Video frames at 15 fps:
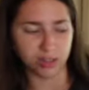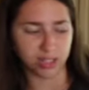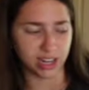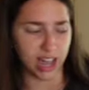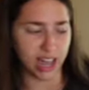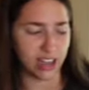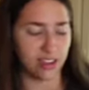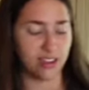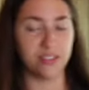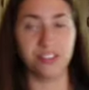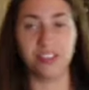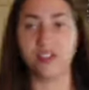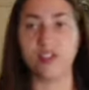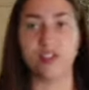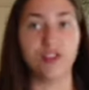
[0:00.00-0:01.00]
today.
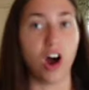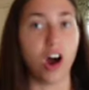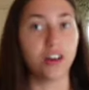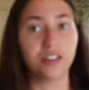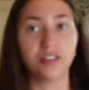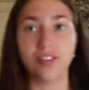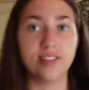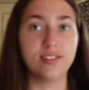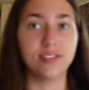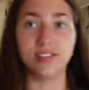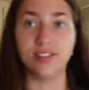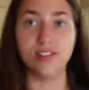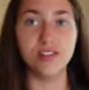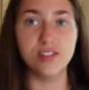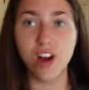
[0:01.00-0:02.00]
This is
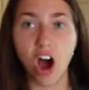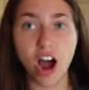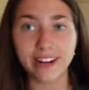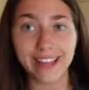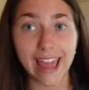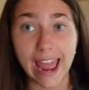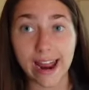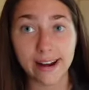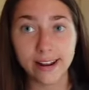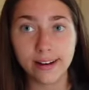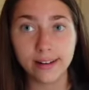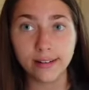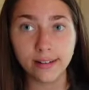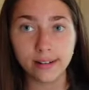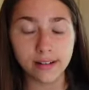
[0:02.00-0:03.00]
not
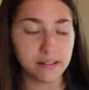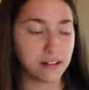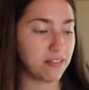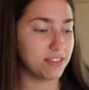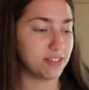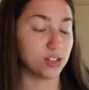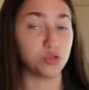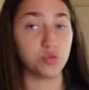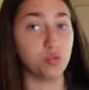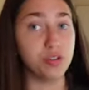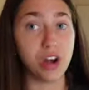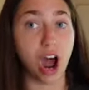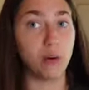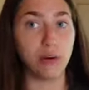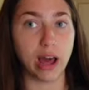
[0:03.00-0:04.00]
canon, and this is
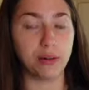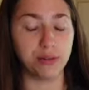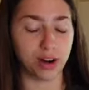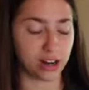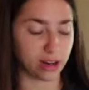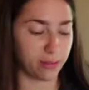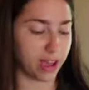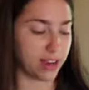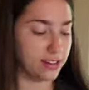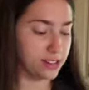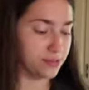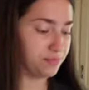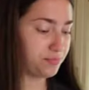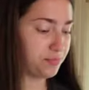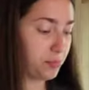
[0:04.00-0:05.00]
not what I would recommend.
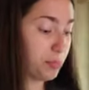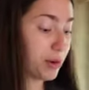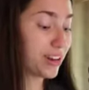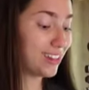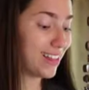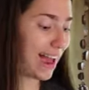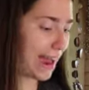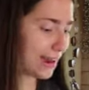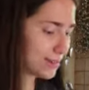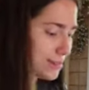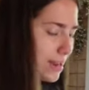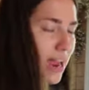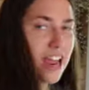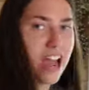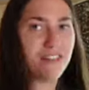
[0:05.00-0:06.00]
But alas,
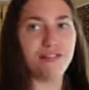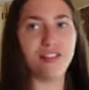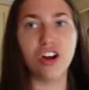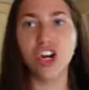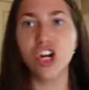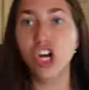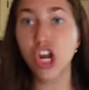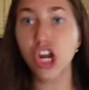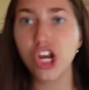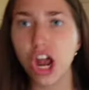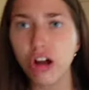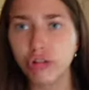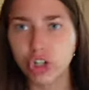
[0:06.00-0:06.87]
I have no